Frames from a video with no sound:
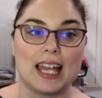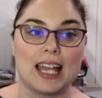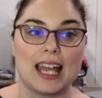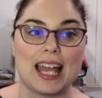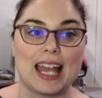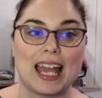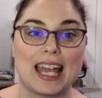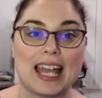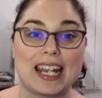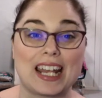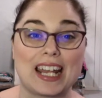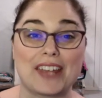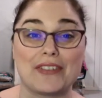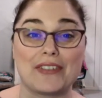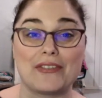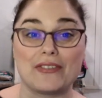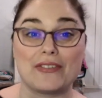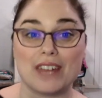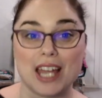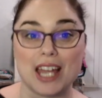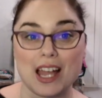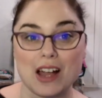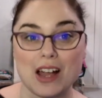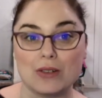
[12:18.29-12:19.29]
And I
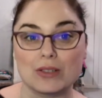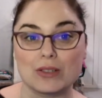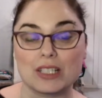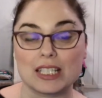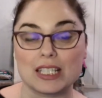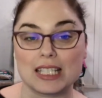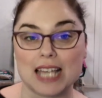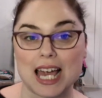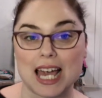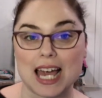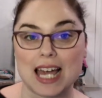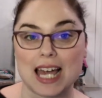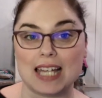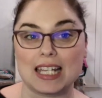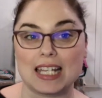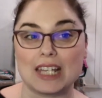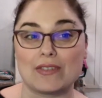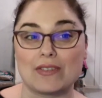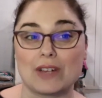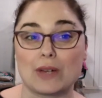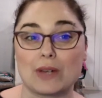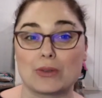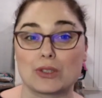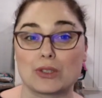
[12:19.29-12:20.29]
found that if
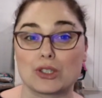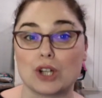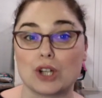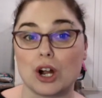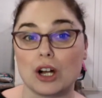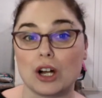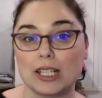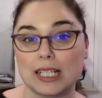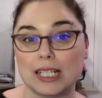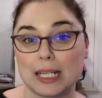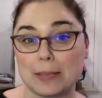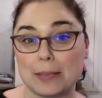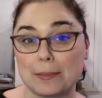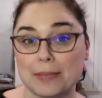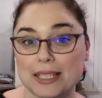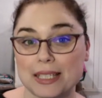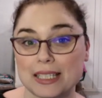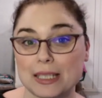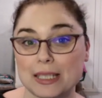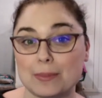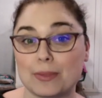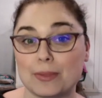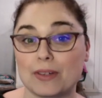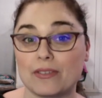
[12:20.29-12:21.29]
I was targeting
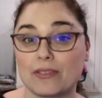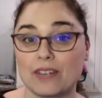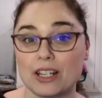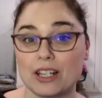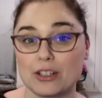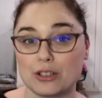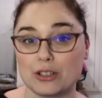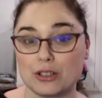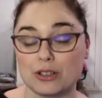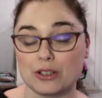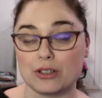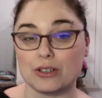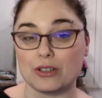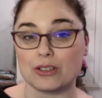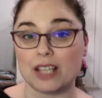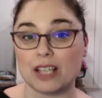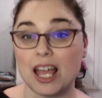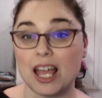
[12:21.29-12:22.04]
busy professionals,